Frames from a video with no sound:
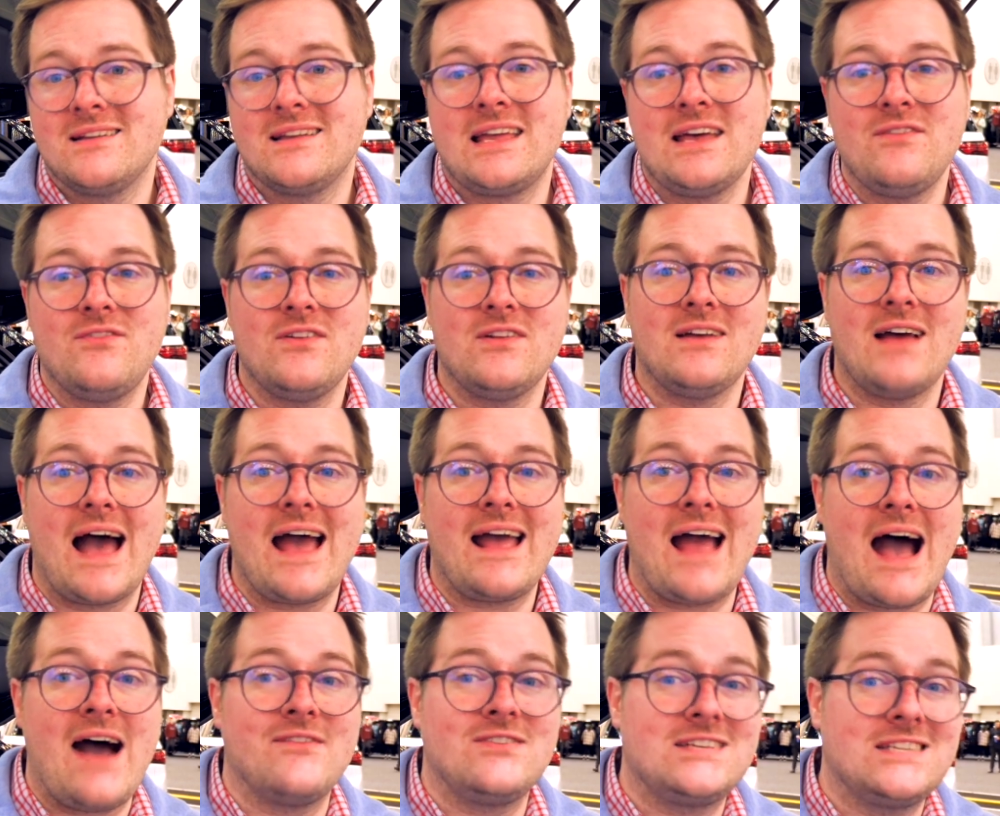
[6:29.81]
I
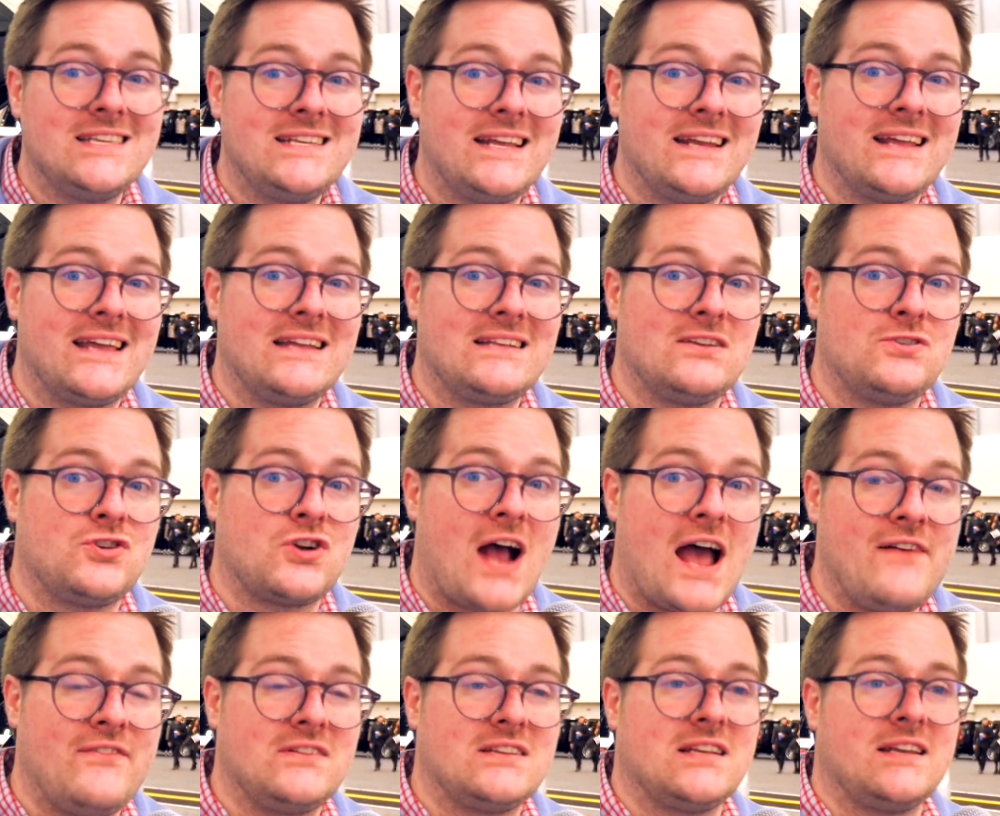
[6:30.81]
obviously didn't get to
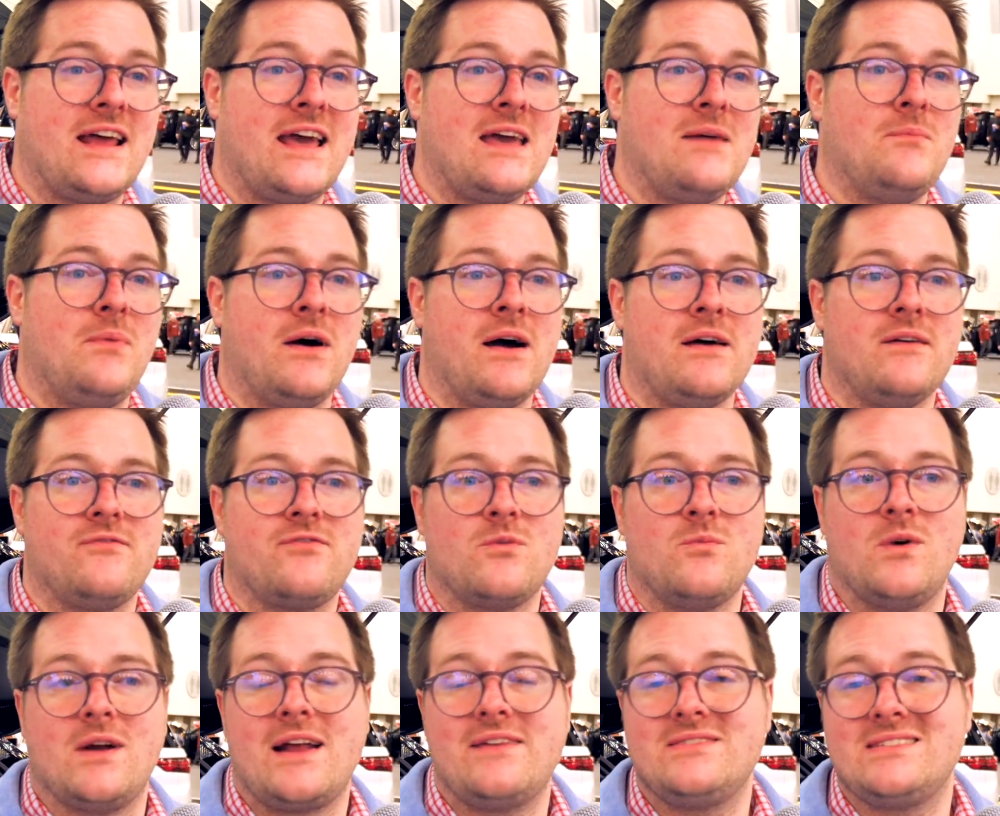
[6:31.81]
drive it today, but
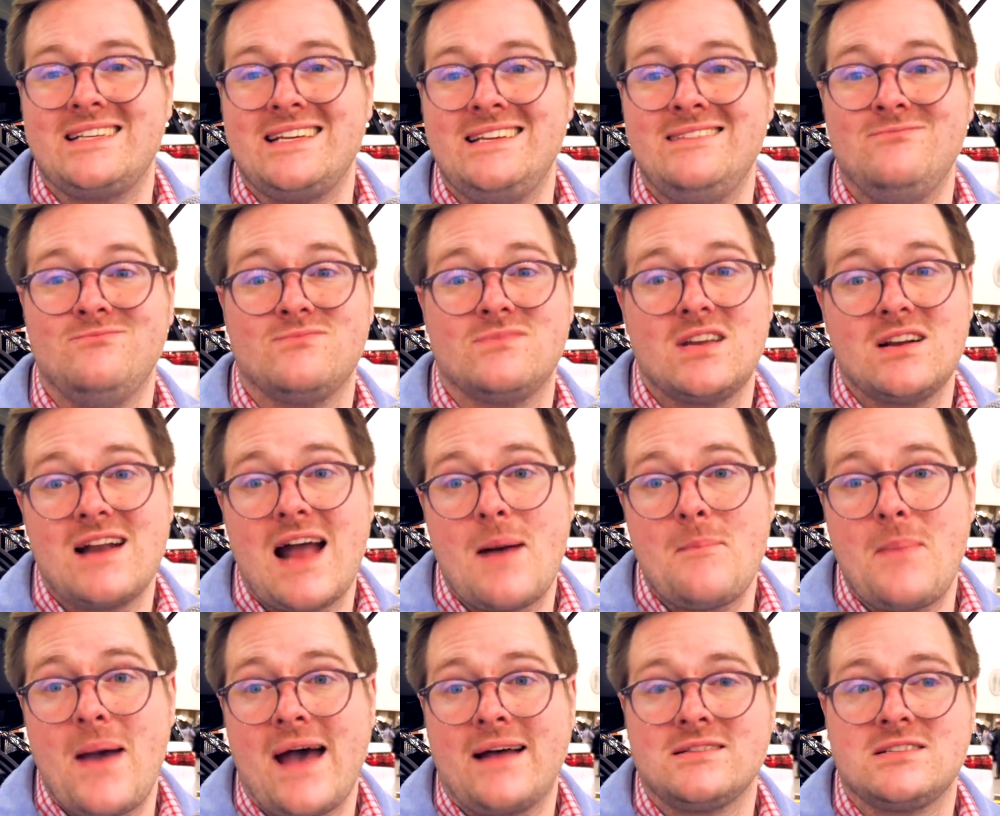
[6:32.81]
from what I've seen, they're
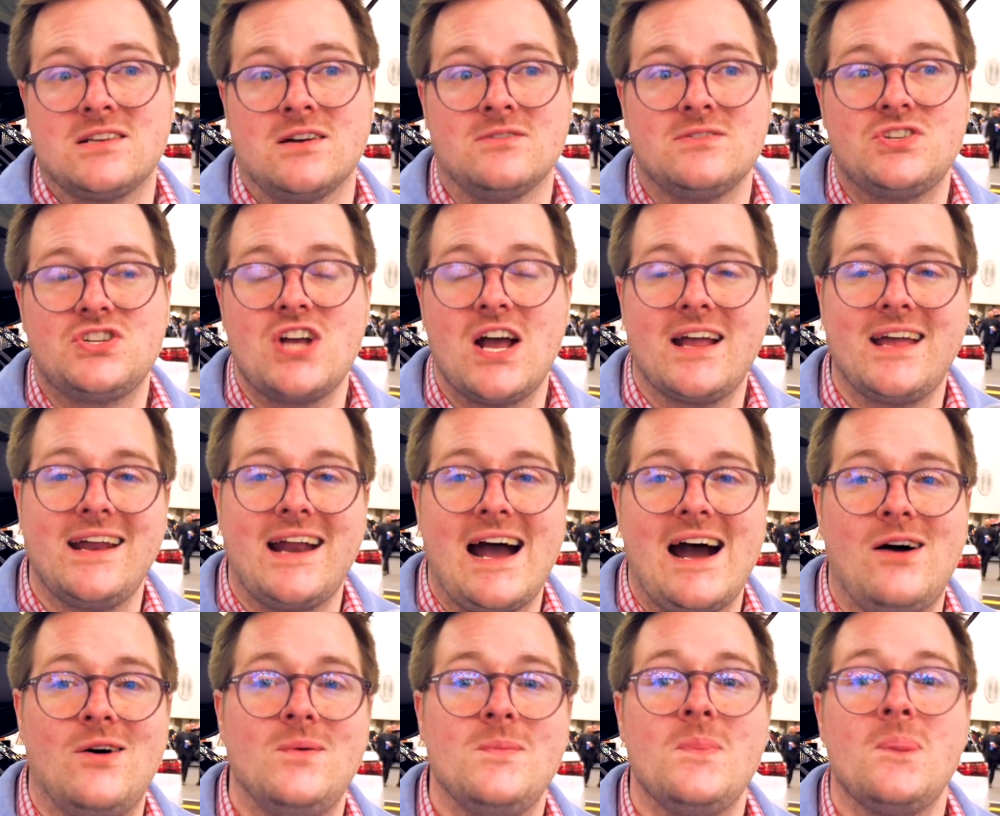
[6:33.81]
not bad. So check it
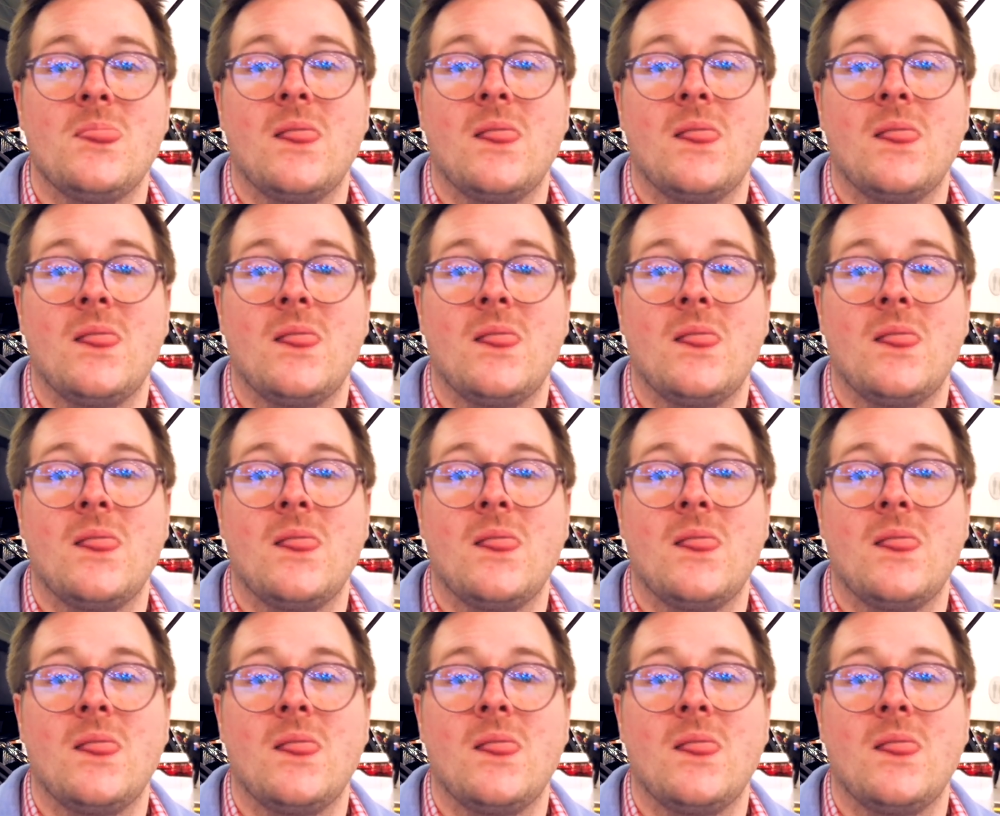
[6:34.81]
out.